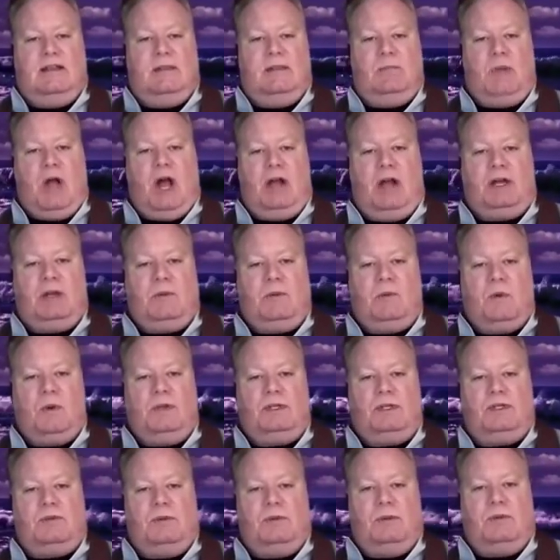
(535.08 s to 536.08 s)
In the parting
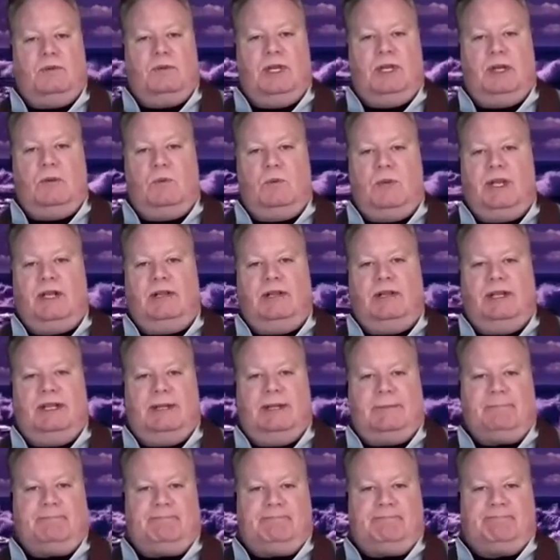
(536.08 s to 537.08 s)
words we read
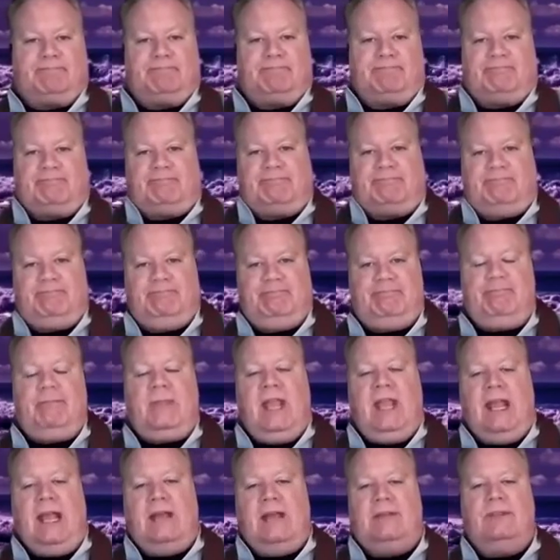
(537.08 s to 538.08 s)
weekly
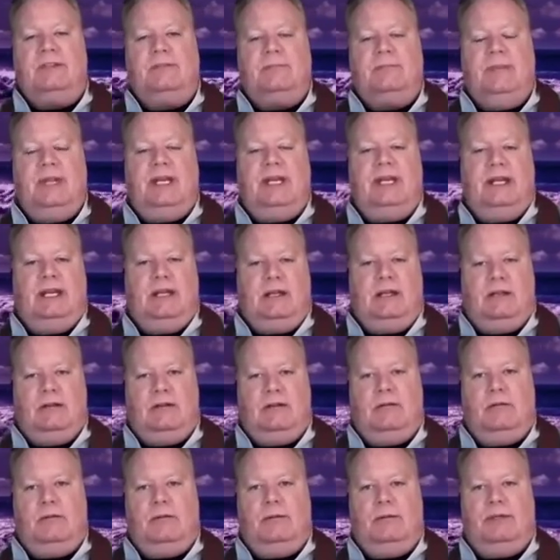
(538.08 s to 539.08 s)
at this meeting,
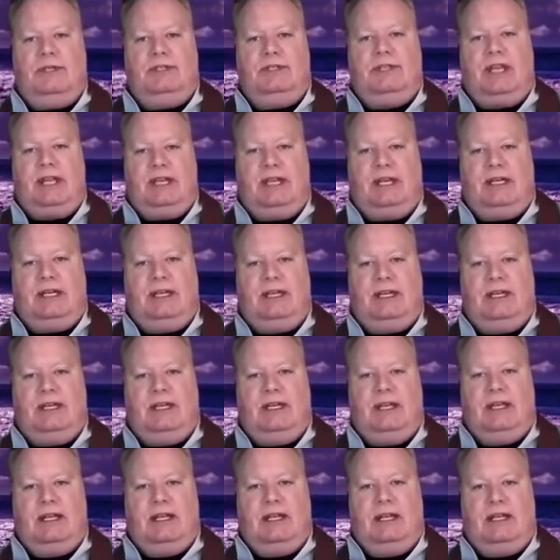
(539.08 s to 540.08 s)
we recite,
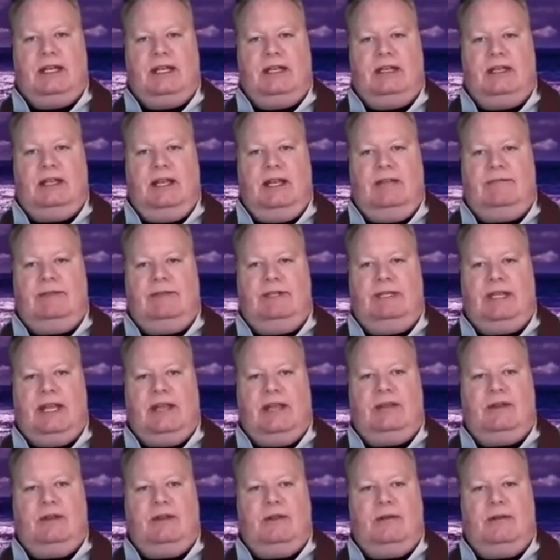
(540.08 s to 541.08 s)
"Life and
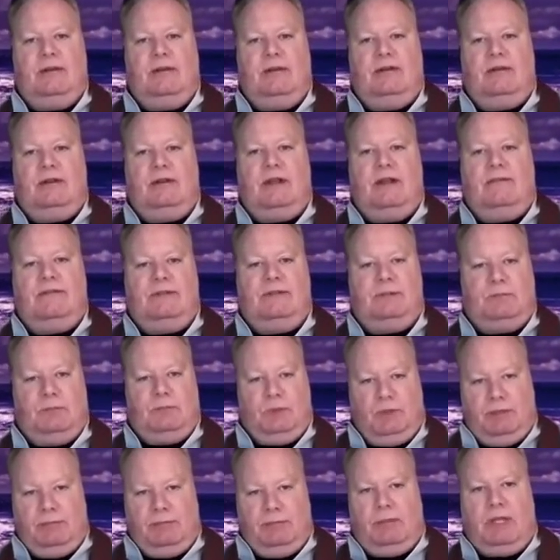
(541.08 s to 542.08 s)
death are of
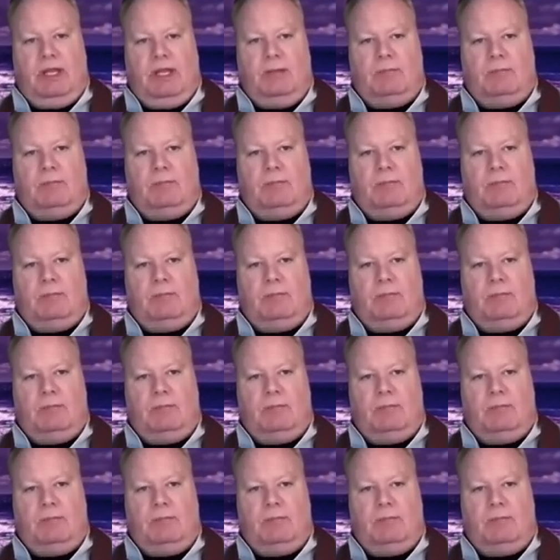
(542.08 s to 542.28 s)
supreme